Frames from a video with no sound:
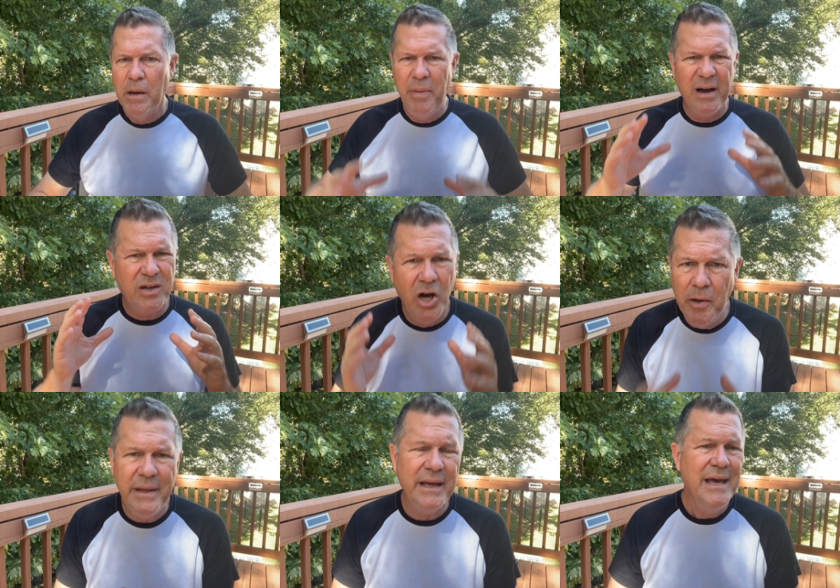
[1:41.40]
about
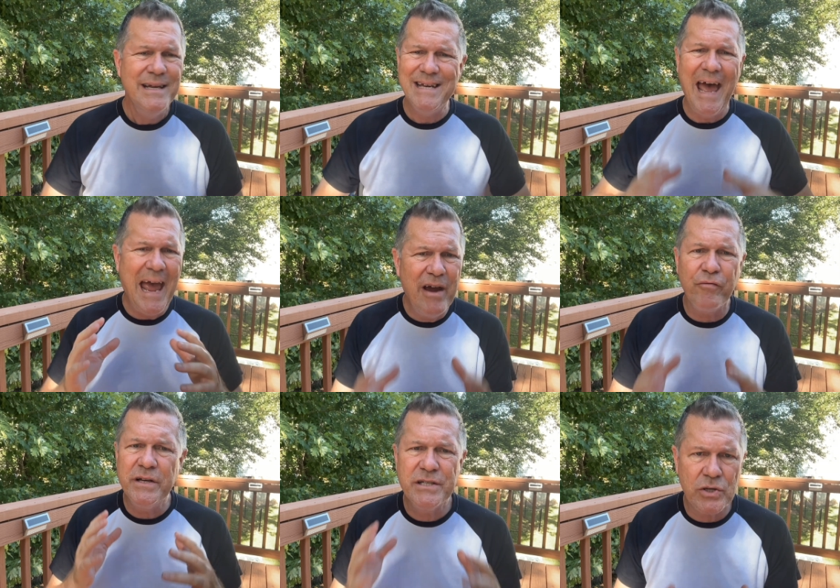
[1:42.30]
coming to
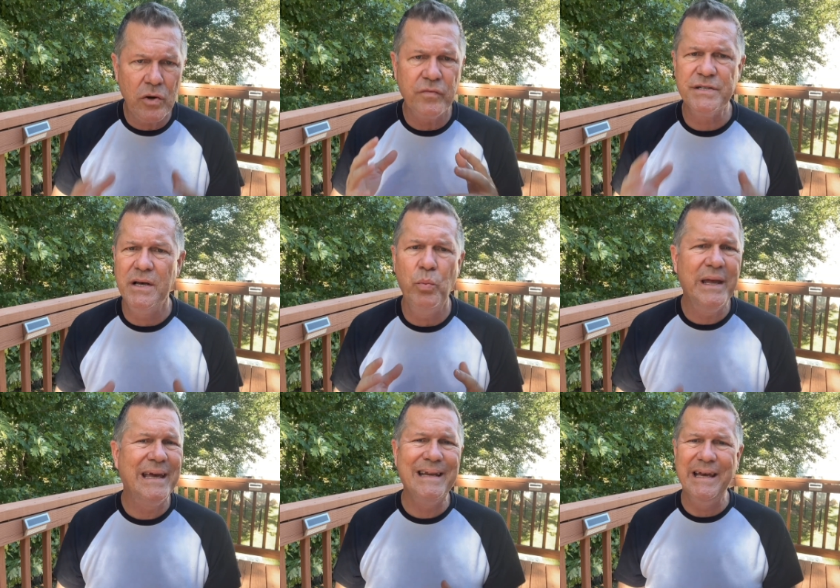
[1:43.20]
every service that we
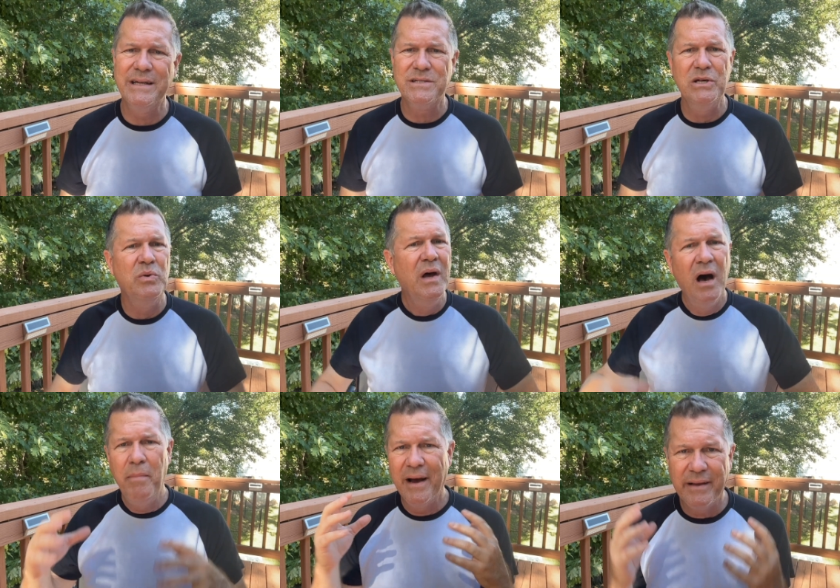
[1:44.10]
can get to,
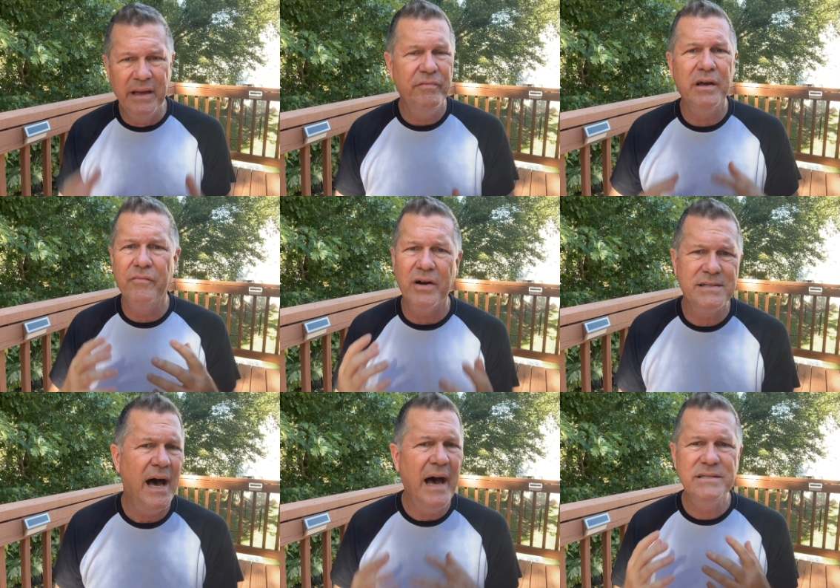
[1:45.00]
about giving of our
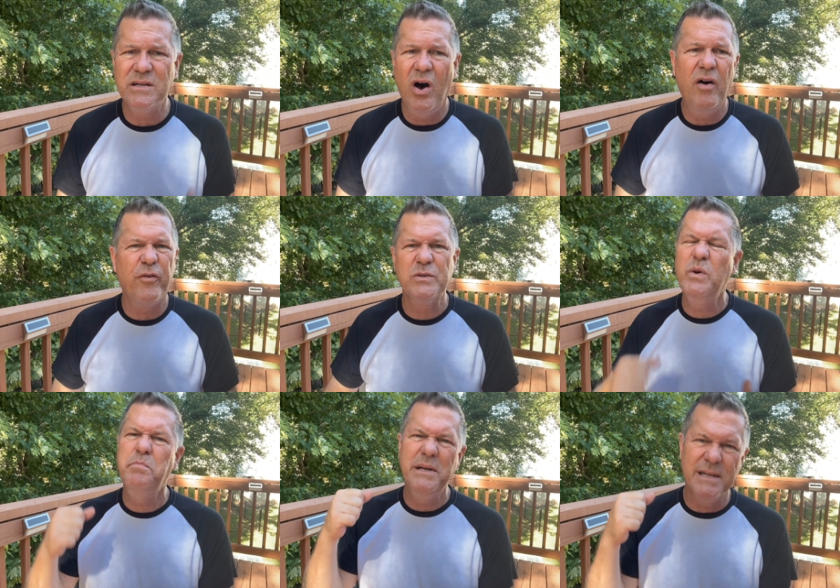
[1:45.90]
tithes and offerings.
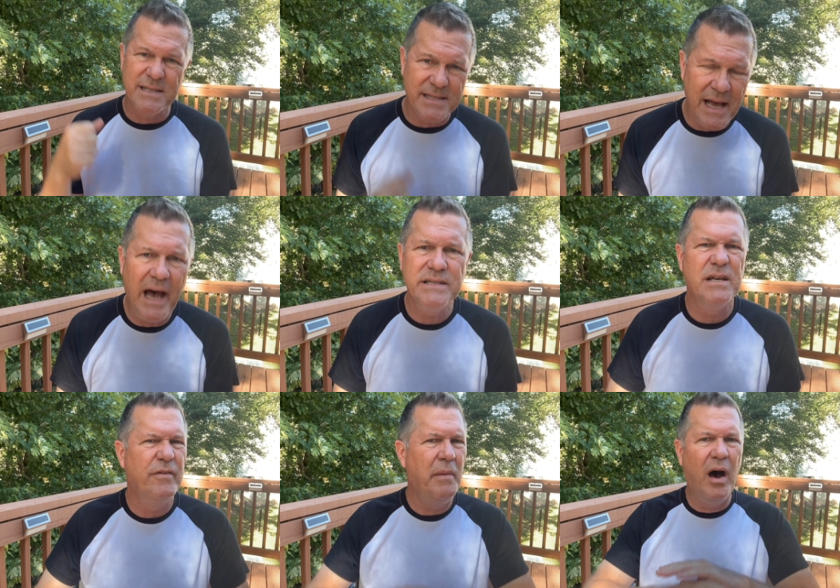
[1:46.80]
We'd be
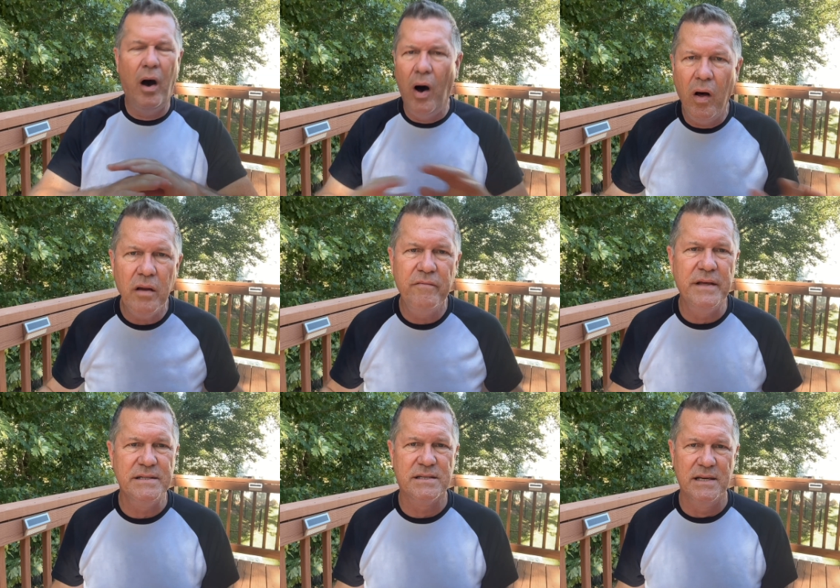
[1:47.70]
decisive about all of
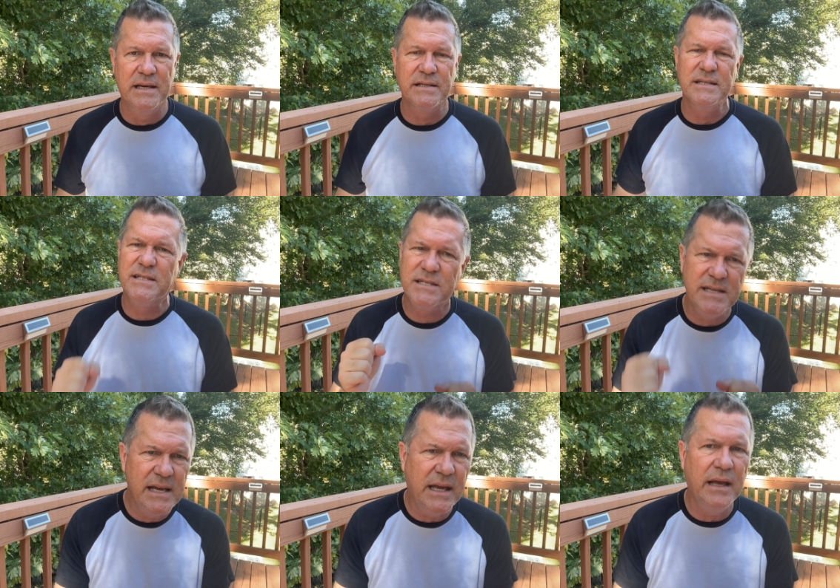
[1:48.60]
these things and
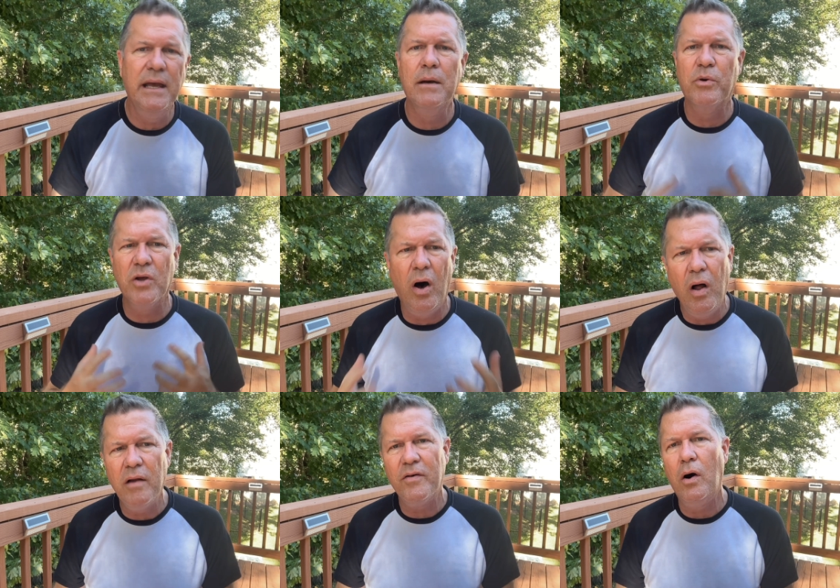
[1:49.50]
seeking him with
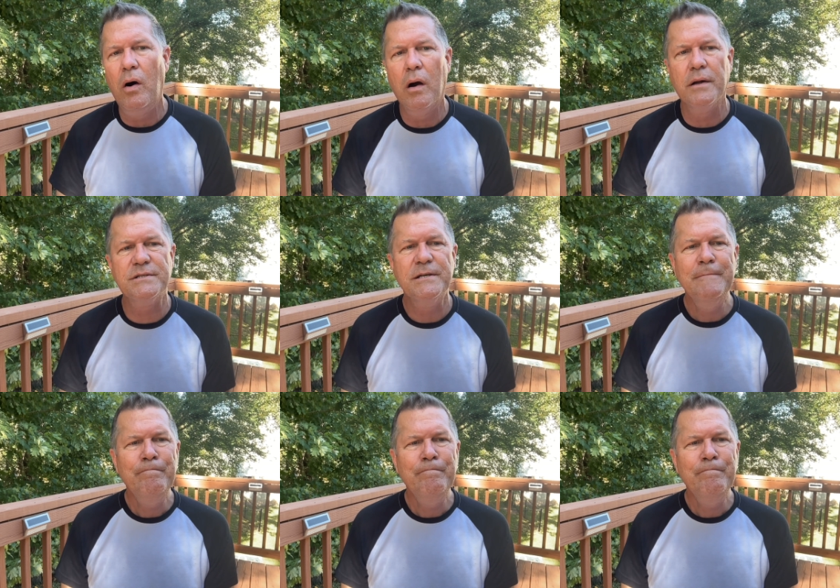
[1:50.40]
all of our hearts